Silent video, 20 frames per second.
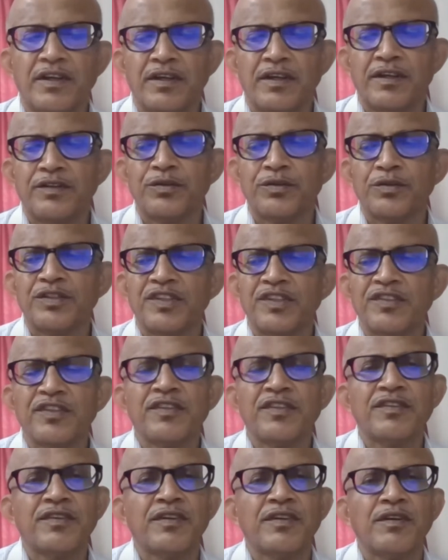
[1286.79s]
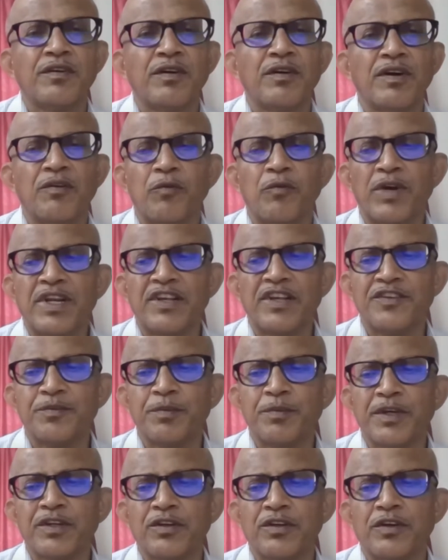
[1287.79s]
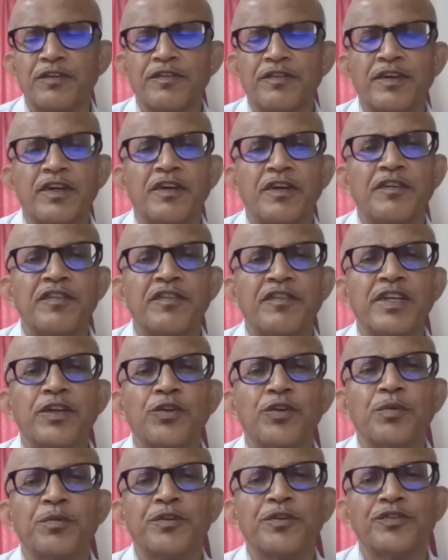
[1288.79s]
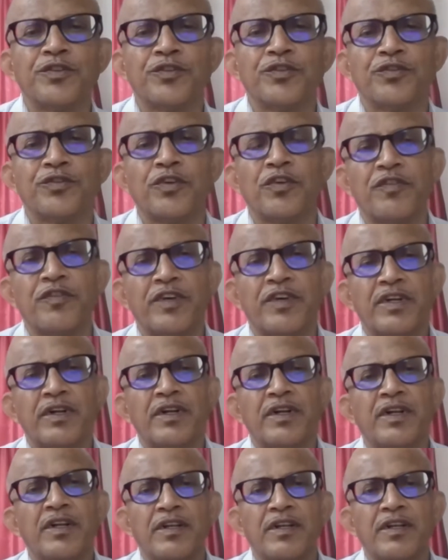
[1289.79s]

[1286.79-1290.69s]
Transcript: So this is one aspect of free and open source software,